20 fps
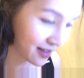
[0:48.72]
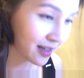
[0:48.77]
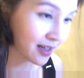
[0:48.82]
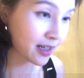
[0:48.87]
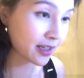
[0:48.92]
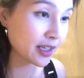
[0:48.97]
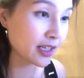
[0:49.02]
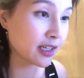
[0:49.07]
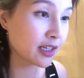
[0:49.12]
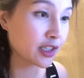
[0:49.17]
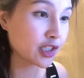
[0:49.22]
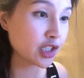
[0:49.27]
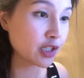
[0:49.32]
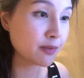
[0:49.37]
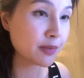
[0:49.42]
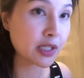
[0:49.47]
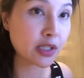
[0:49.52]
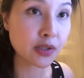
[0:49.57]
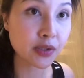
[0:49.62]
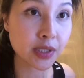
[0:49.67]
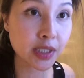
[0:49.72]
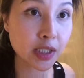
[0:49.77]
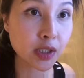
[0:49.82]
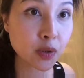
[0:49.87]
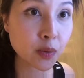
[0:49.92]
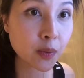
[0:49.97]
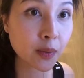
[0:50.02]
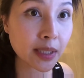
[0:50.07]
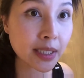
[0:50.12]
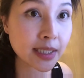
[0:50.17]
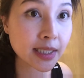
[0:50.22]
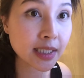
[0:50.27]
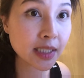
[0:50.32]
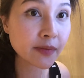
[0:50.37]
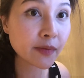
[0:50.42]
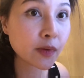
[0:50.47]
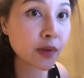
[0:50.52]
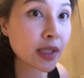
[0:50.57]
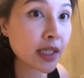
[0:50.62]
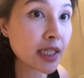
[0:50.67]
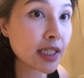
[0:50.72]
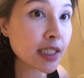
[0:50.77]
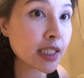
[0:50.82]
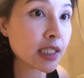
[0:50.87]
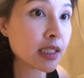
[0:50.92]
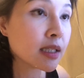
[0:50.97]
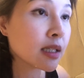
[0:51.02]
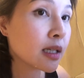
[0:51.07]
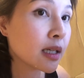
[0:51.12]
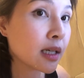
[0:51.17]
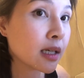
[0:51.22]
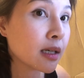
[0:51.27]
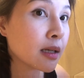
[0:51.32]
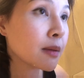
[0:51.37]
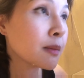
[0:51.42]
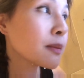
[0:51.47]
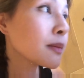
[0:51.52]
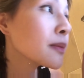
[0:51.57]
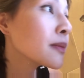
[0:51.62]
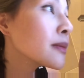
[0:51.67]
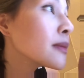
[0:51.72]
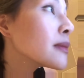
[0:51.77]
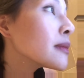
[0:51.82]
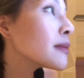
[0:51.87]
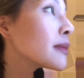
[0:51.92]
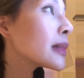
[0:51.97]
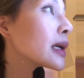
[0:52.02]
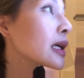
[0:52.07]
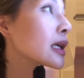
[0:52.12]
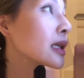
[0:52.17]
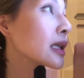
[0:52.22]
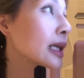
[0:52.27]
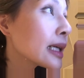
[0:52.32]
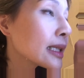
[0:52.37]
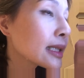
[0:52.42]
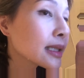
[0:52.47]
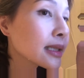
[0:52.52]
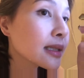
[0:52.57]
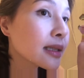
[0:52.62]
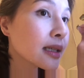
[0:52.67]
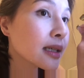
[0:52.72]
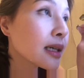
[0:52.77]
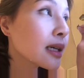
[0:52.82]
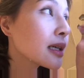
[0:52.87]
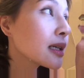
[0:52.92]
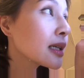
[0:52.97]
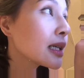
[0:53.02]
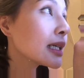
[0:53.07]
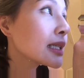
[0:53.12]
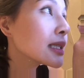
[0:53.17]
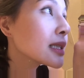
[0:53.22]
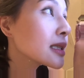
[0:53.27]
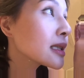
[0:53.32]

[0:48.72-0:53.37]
I think I should be using tweezers for this, but let's see.